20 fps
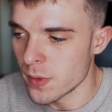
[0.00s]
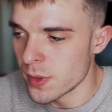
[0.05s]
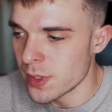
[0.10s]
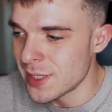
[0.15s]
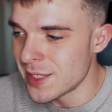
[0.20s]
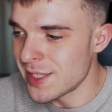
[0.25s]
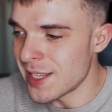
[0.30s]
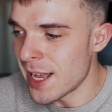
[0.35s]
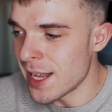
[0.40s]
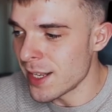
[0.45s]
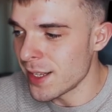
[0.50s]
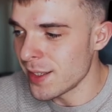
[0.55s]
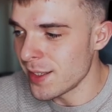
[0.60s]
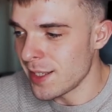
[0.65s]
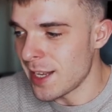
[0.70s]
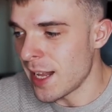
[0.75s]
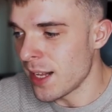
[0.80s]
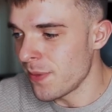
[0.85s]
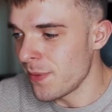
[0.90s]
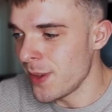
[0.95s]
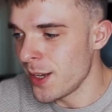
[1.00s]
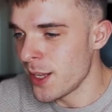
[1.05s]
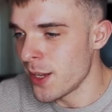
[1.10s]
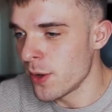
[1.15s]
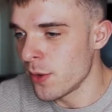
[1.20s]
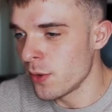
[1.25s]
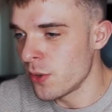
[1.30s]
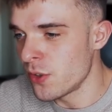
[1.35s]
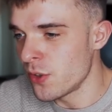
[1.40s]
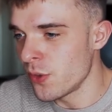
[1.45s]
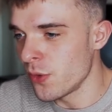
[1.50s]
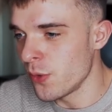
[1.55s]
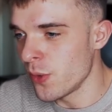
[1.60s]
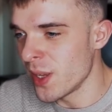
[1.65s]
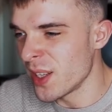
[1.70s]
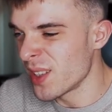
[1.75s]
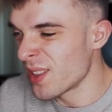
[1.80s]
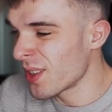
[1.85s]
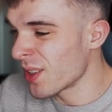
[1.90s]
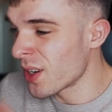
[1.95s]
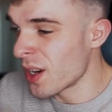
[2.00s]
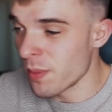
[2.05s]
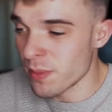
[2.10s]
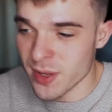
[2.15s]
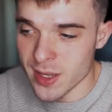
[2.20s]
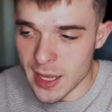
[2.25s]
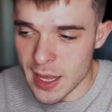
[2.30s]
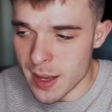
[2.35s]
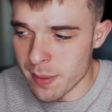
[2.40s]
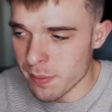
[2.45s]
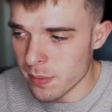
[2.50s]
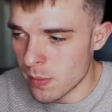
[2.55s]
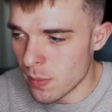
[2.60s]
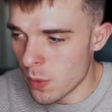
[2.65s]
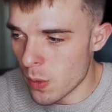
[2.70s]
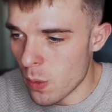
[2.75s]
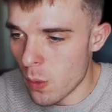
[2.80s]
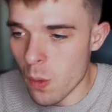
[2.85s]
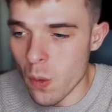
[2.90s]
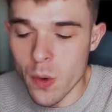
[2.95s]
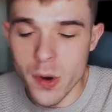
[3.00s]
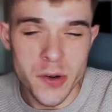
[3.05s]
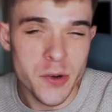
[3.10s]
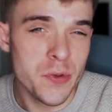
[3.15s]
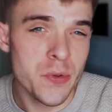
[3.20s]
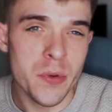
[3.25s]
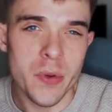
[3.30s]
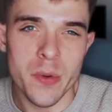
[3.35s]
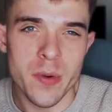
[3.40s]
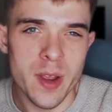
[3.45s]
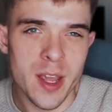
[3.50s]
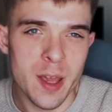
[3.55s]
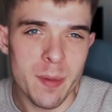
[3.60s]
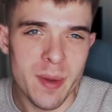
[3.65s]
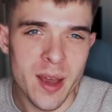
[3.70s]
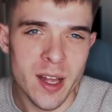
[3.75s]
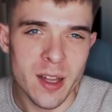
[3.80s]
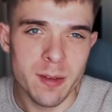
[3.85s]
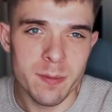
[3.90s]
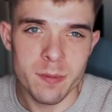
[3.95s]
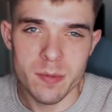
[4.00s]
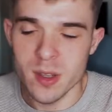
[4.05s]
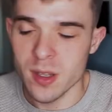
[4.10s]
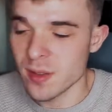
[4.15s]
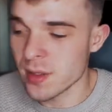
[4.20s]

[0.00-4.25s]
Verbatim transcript: send that video through Instagram D M or through your email.